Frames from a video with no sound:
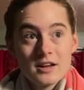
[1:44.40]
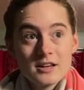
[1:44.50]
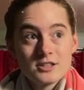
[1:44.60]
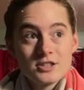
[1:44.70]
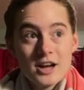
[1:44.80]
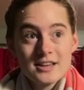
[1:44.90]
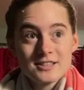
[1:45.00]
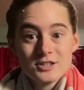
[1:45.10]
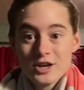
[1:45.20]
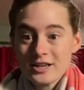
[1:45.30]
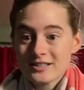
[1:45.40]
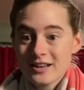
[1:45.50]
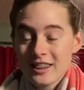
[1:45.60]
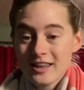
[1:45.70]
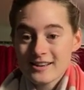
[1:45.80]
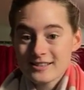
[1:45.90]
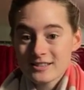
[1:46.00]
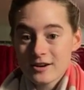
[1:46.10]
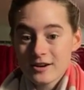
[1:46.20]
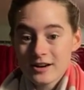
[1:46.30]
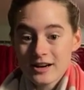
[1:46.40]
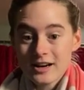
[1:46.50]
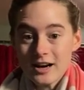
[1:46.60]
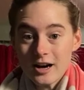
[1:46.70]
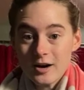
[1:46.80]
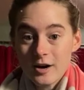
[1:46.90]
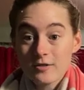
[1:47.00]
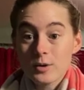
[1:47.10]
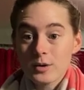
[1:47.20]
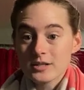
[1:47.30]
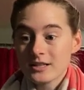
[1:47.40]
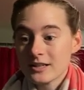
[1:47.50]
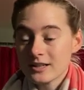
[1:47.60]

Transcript: adjacent things are, of course,